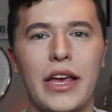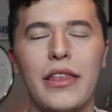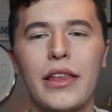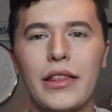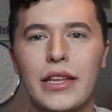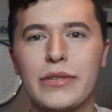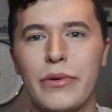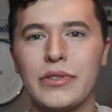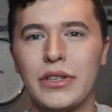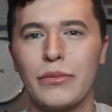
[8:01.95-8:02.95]
I think this
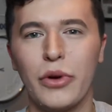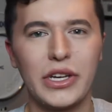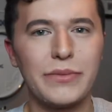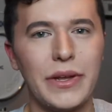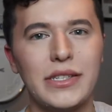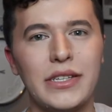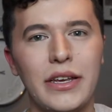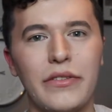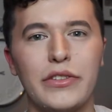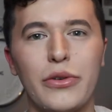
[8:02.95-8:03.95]
one's a little more
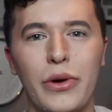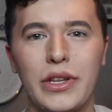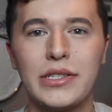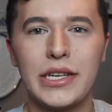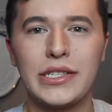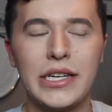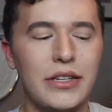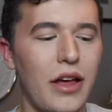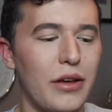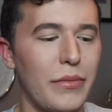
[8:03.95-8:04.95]
expensive, toward the sixteen
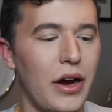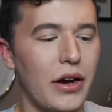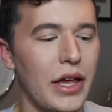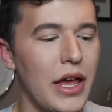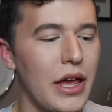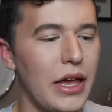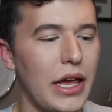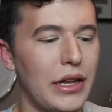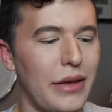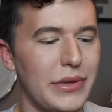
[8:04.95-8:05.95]
dollar mark,
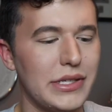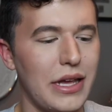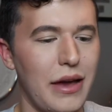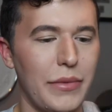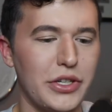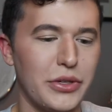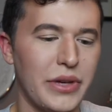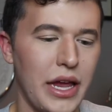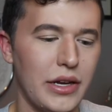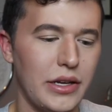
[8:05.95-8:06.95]
and let me see how much you
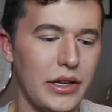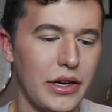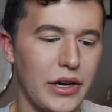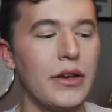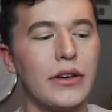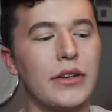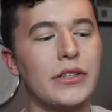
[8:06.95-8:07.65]
get in here.